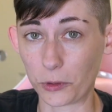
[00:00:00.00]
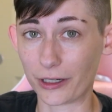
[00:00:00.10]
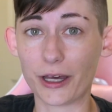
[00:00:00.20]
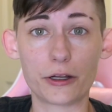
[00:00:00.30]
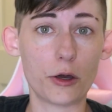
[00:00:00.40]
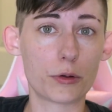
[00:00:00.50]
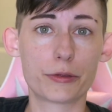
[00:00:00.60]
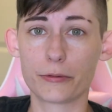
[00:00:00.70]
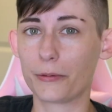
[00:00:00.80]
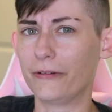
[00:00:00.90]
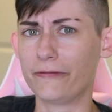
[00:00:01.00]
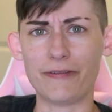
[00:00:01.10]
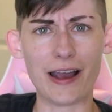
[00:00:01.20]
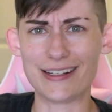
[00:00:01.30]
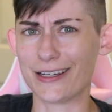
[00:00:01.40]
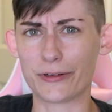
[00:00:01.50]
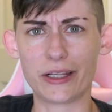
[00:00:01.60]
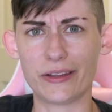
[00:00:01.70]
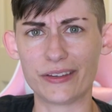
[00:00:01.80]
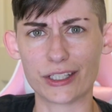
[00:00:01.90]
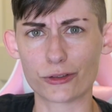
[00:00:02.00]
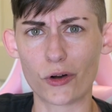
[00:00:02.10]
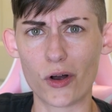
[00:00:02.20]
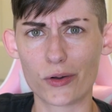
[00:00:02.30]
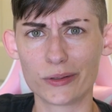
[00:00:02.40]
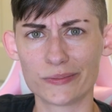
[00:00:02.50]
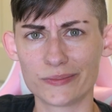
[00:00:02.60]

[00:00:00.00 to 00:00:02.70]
where you gotta go through and find everything that's wrong.